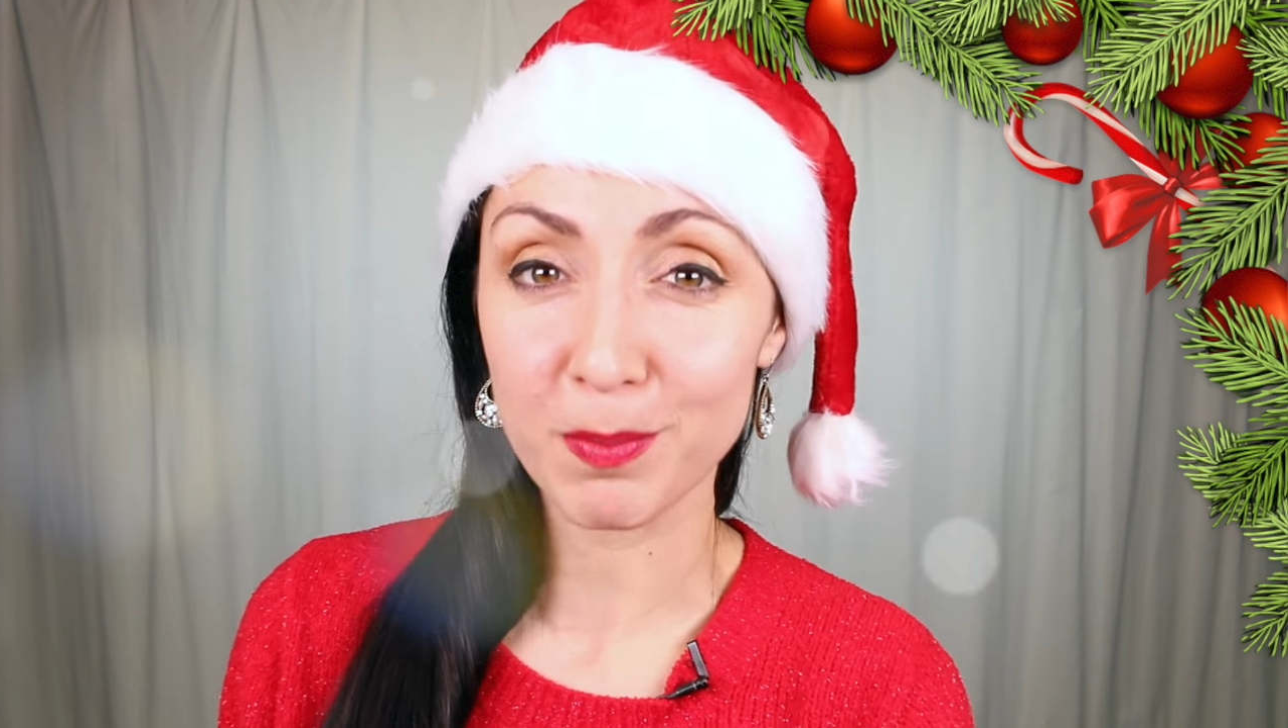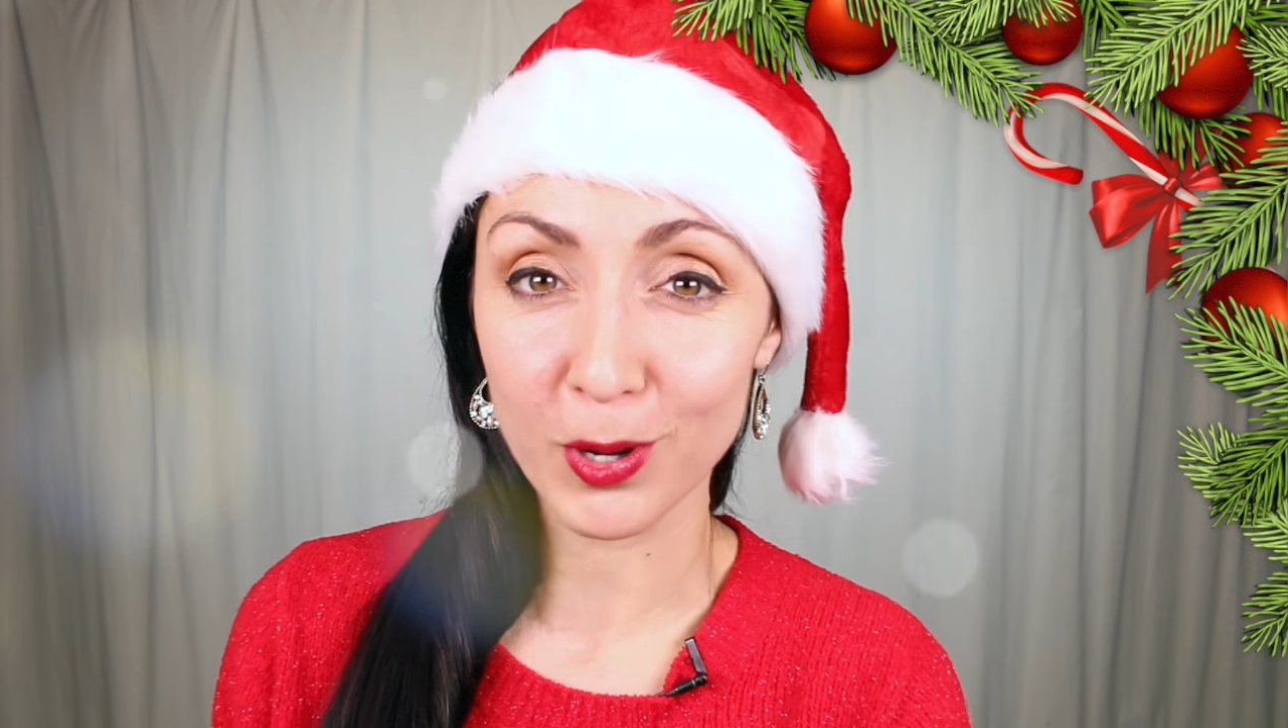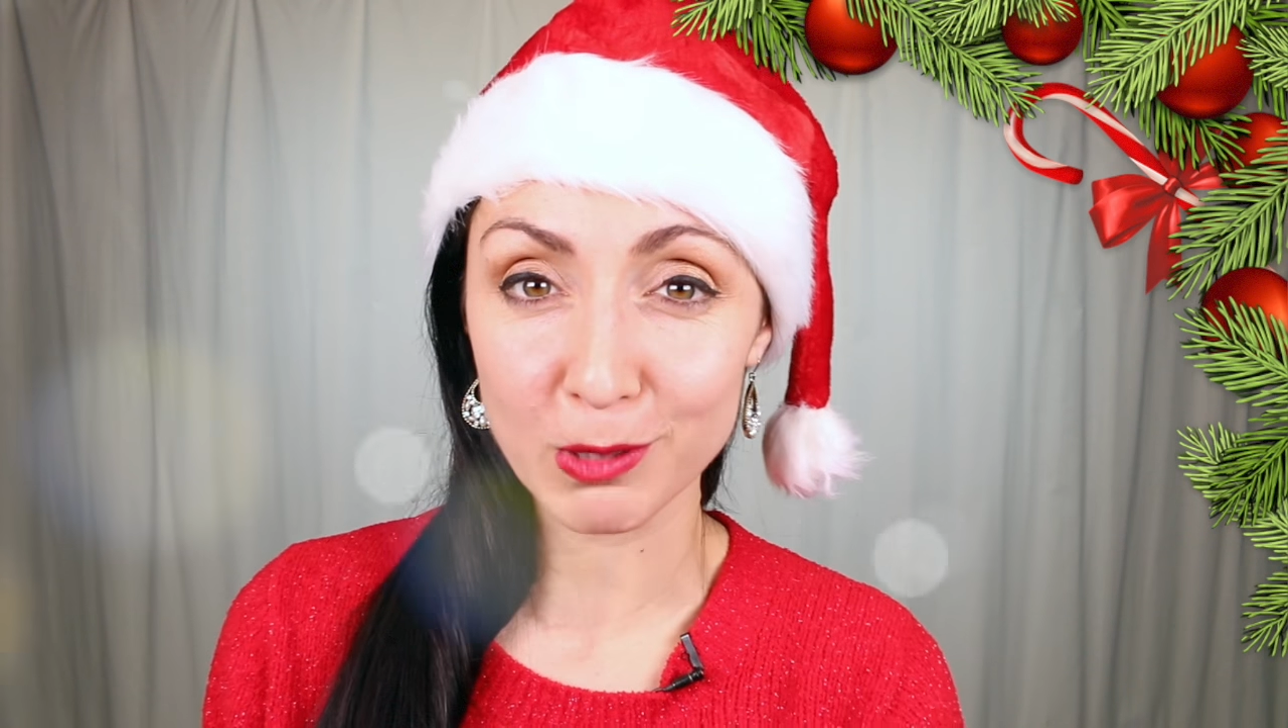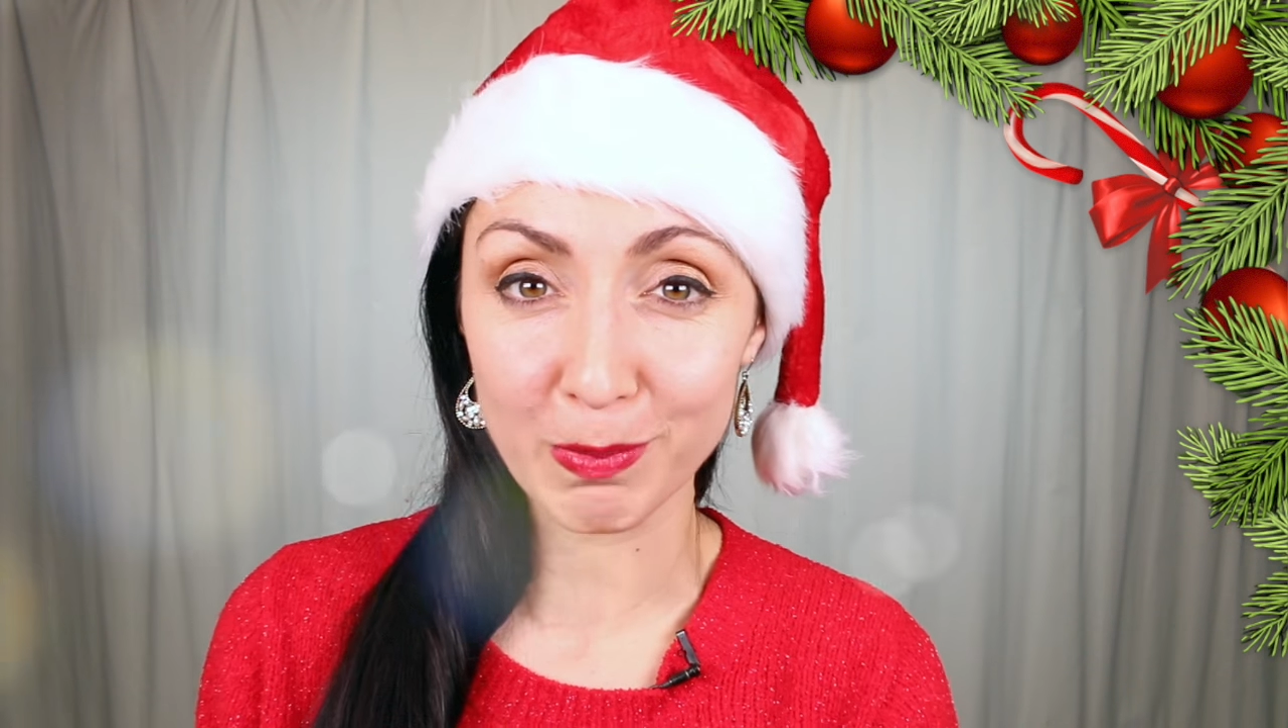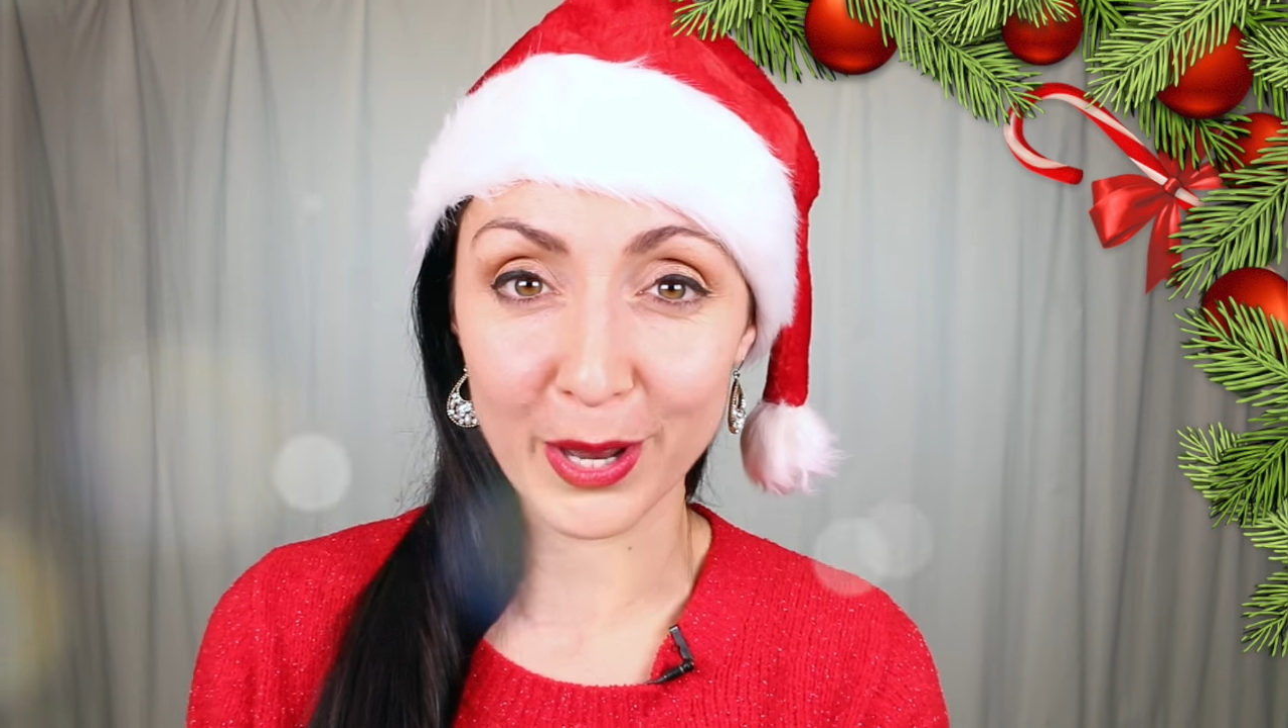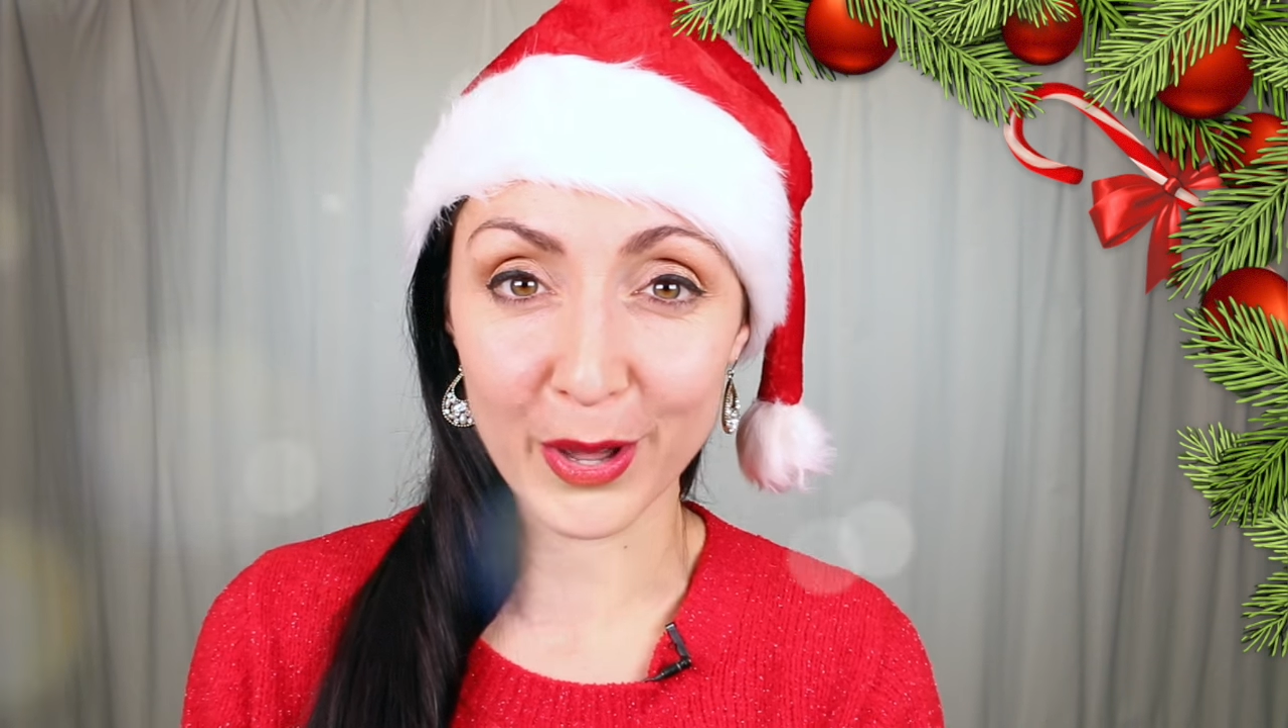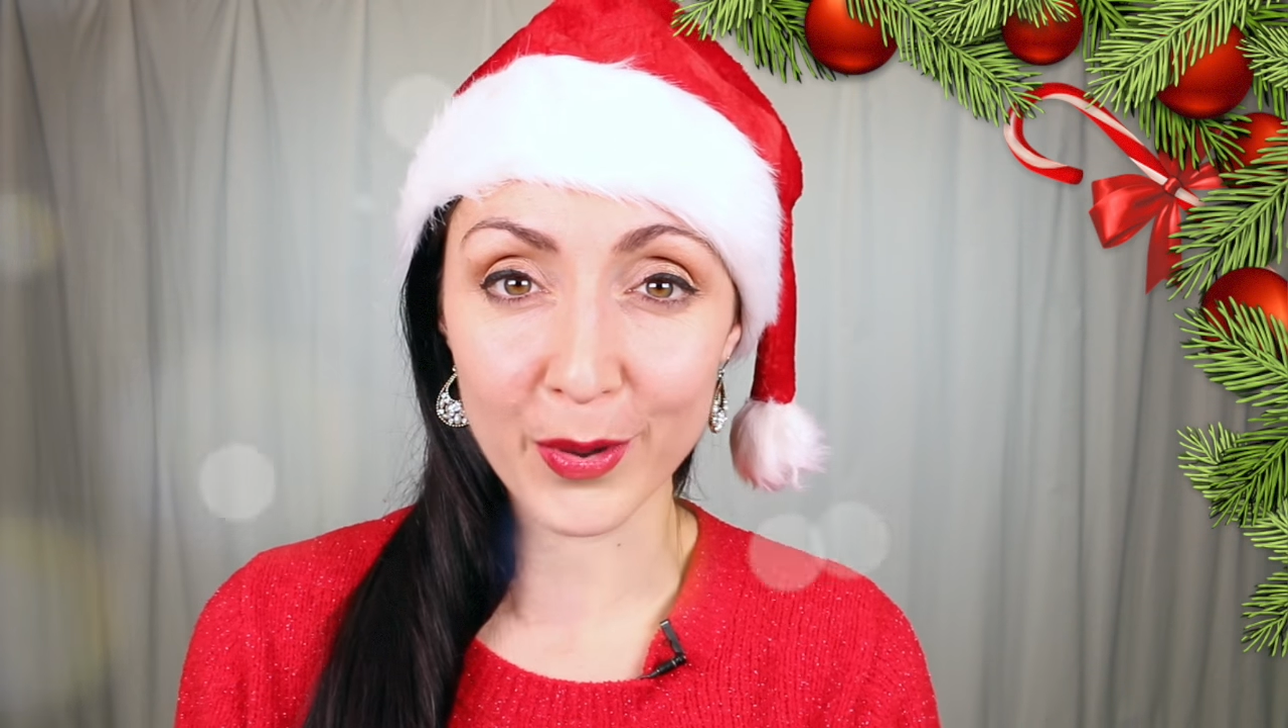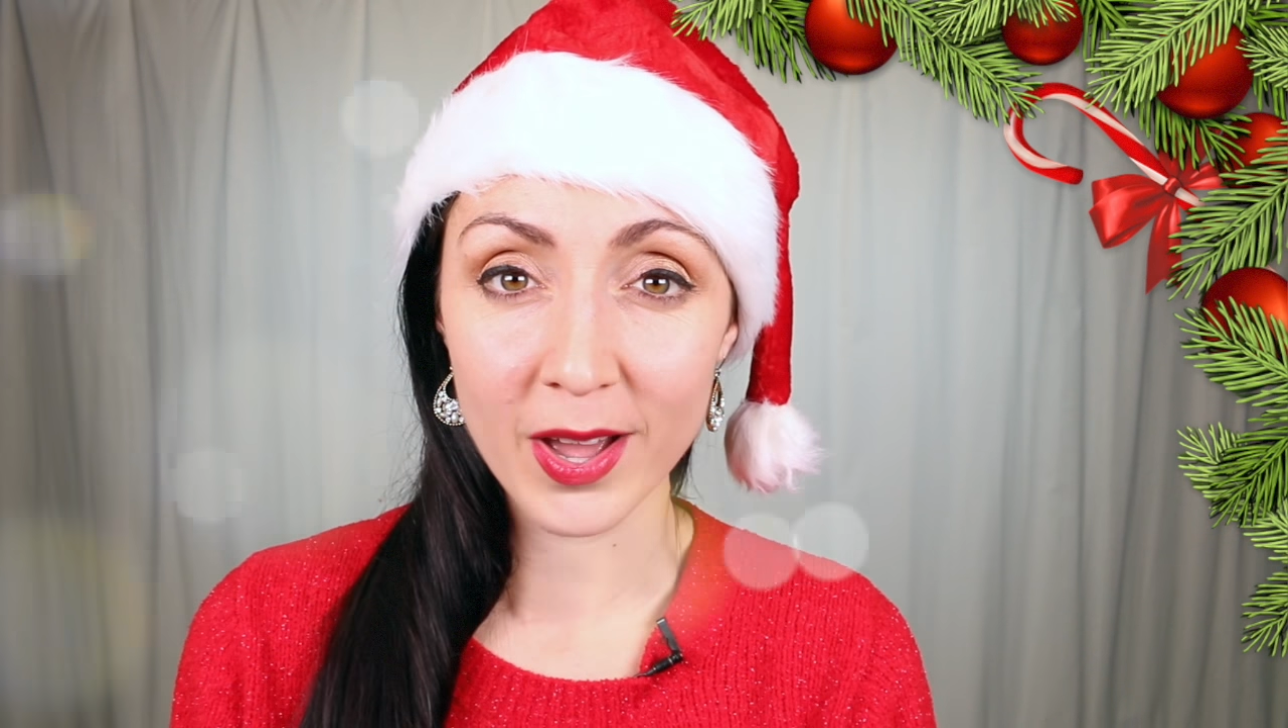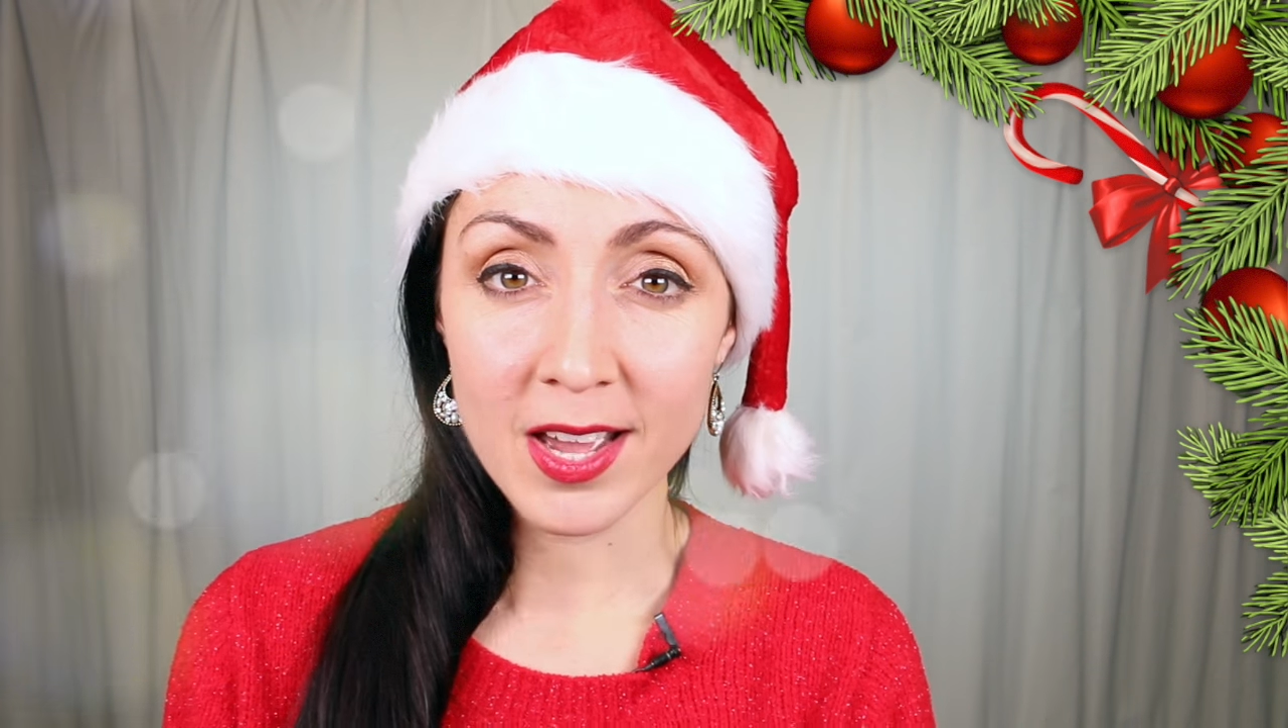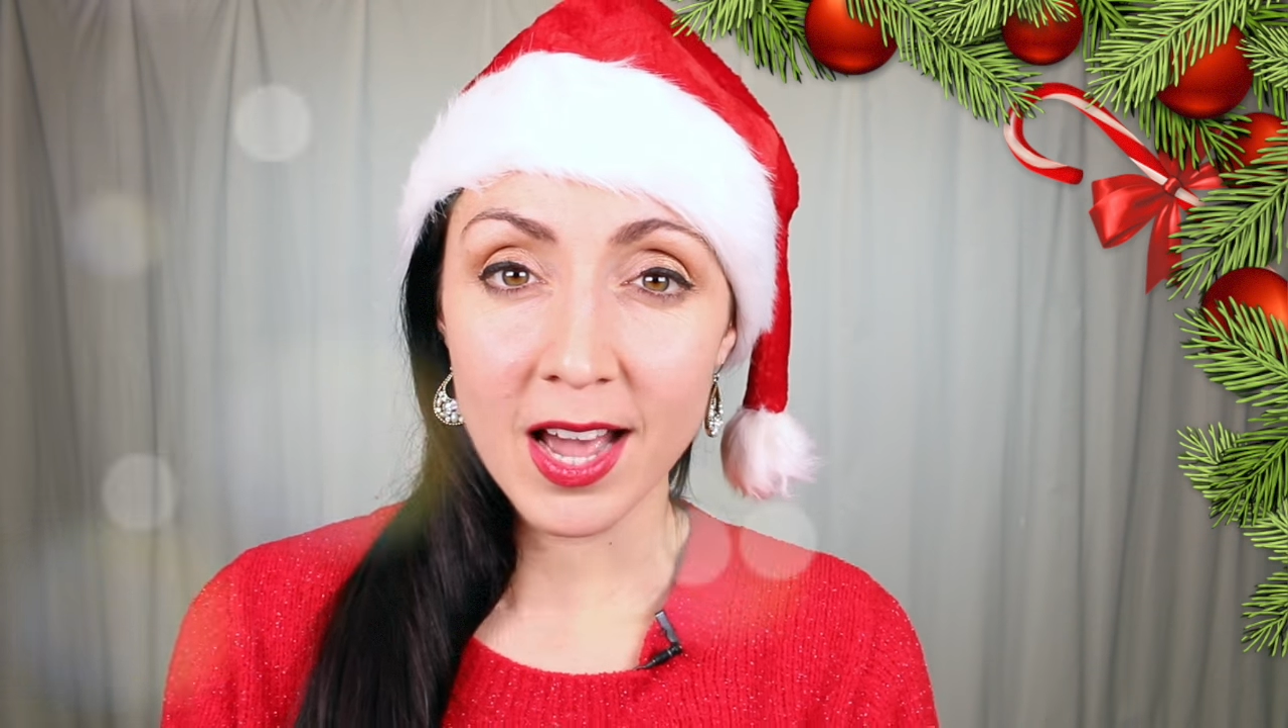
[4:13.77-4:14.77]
box below